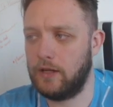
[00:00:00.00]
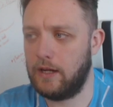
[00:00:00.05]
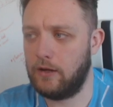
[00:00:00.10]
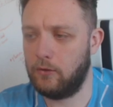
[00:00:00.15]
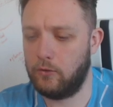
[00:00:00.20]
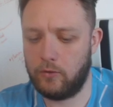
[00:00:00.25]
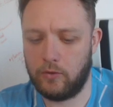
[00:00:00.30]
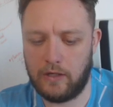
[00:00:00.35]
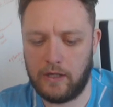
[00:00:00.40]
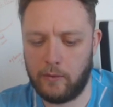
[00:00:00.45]

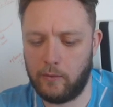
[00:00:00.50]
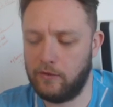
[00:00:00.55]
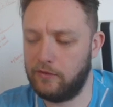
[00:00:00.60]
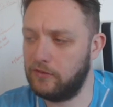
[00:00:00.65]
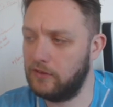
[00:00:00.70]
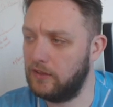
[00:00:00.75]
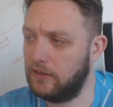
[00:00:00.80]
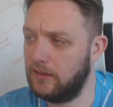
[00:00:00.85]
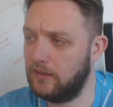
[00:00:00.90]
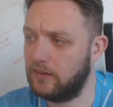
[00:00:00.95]
How
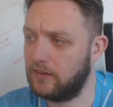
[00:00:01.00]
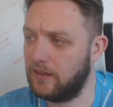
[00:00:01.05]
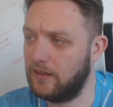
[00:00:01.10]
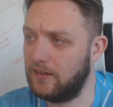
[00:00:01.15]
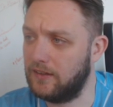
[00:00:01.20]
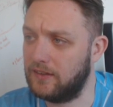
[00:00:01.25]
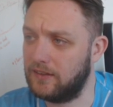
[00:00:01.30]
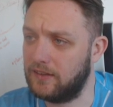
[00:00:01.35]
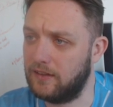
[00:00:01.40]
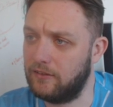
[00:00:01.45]
often are these
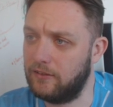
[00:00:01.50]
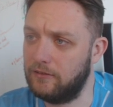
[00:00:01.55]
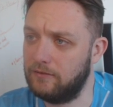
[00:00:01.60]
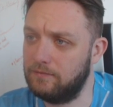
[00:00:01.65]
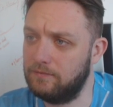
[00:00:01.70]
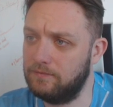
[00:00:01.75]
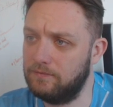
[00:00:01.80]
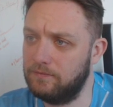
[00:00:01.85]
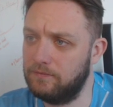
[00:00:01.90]
guys selling?